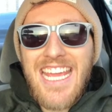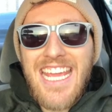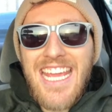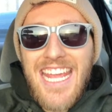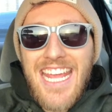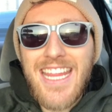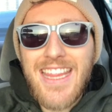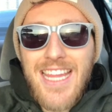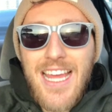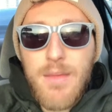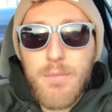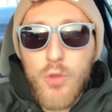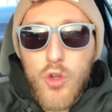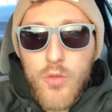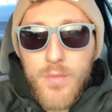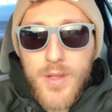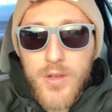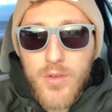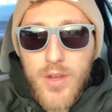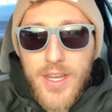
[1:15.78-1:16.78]
in that
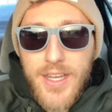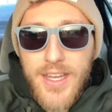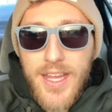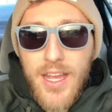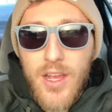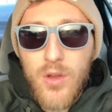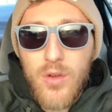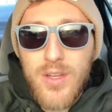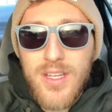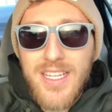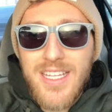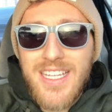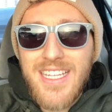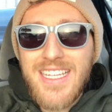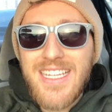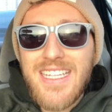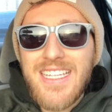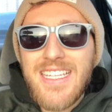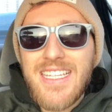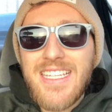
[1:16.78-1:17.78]
movement right now,
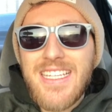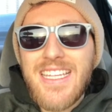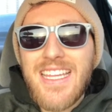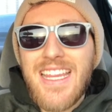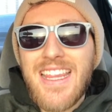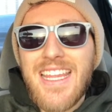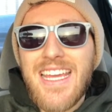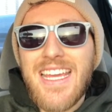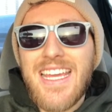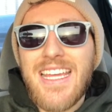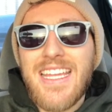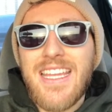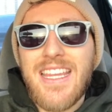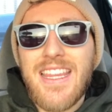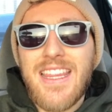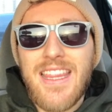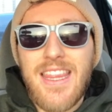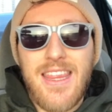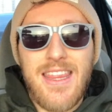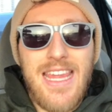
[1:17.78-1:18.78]

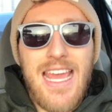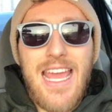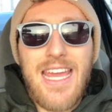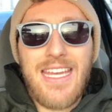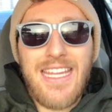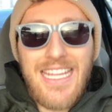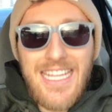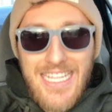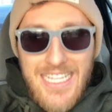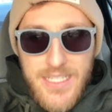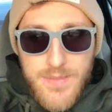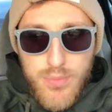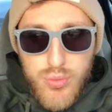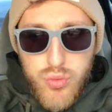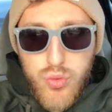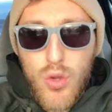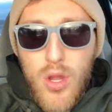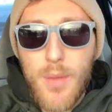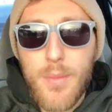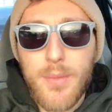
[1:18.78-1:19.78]
then that is
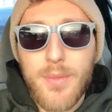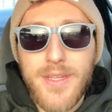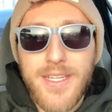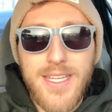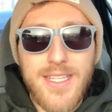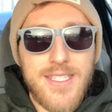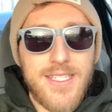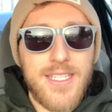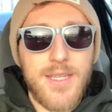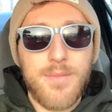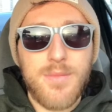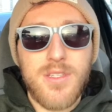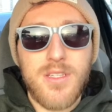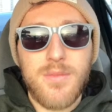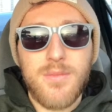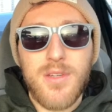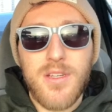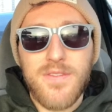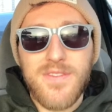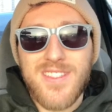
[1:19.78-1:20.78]
probably a
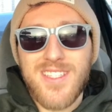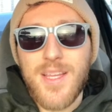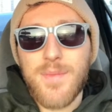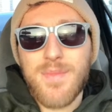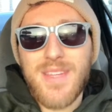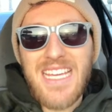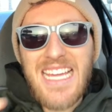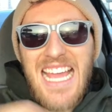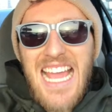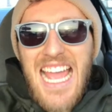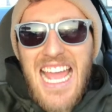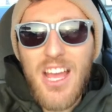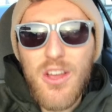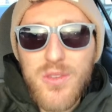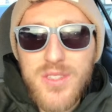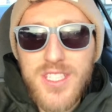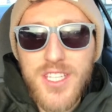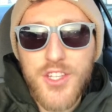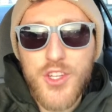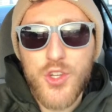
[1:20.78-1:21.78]
symptom of something
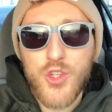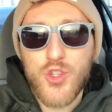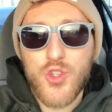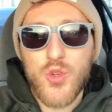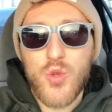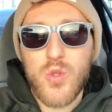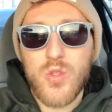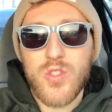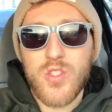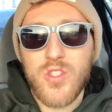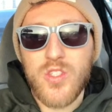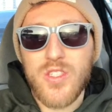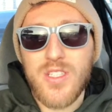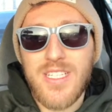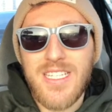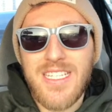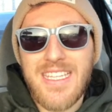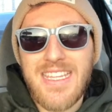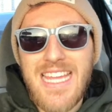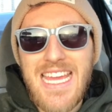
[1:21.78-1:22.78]
else in your shoulder
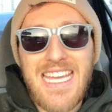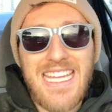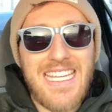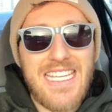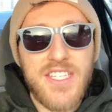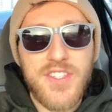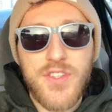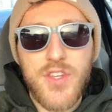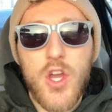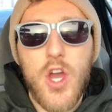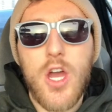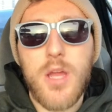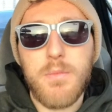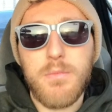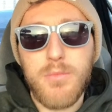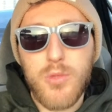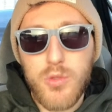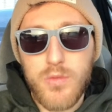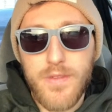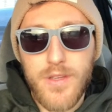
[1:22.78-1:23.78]
that is not
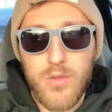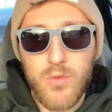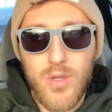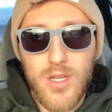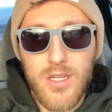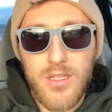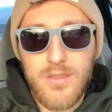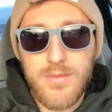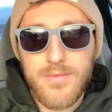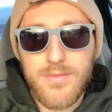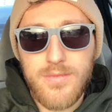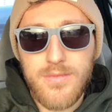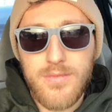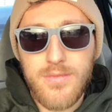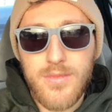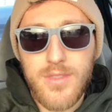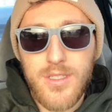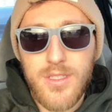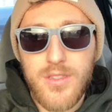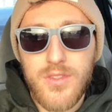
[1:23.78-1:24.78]
moving well.
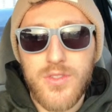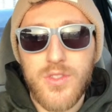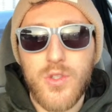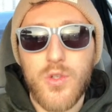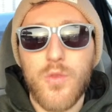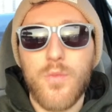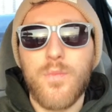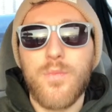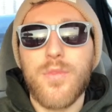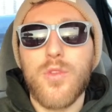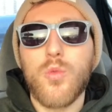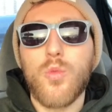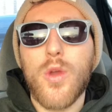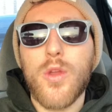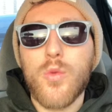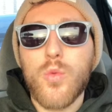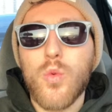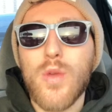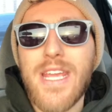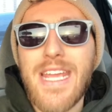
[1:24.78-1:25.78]
So
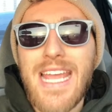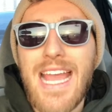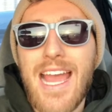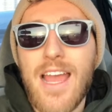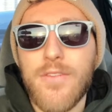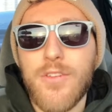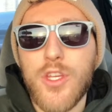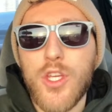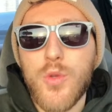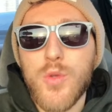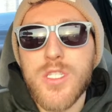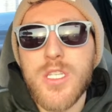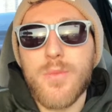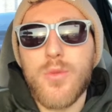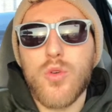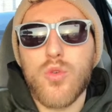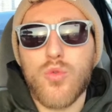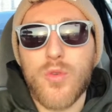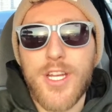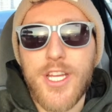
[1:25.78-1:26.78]
when we have
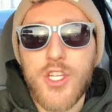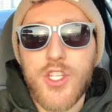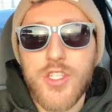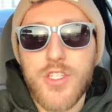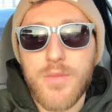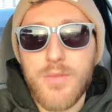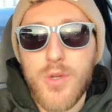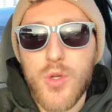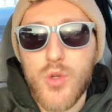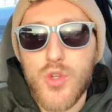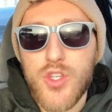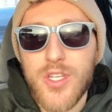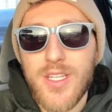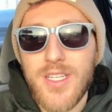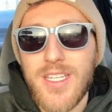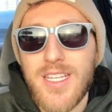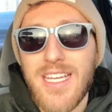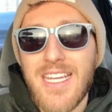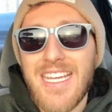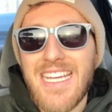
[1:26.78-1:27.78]
usable ranges of
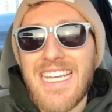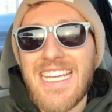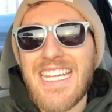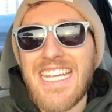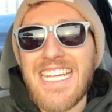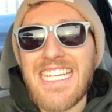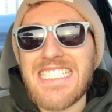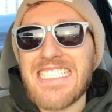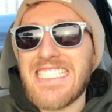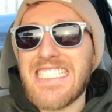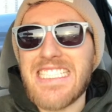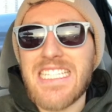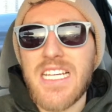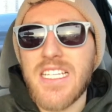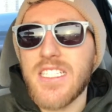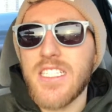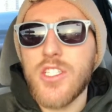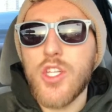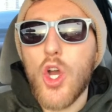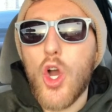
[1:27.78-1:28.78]
motion, it
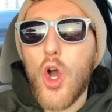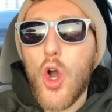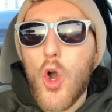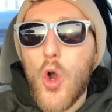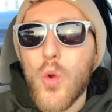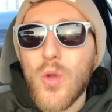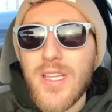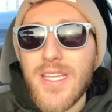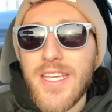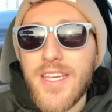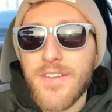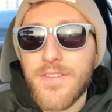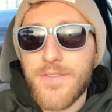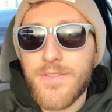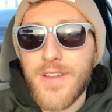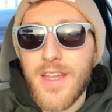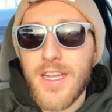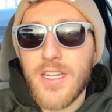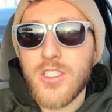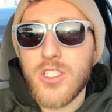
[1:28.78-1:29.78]
doesn't only
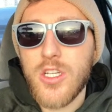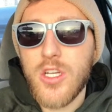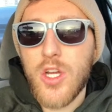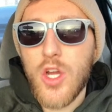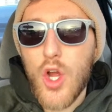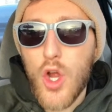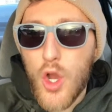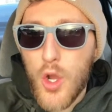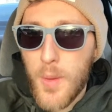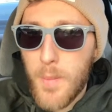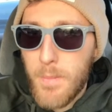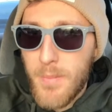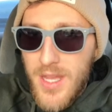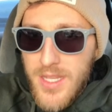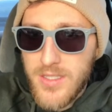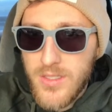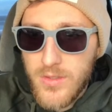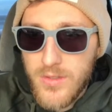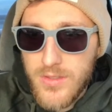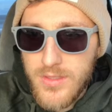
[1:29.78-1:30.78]
affect our
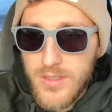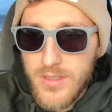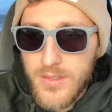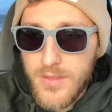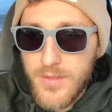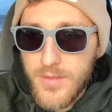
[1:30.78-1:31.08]
muscles.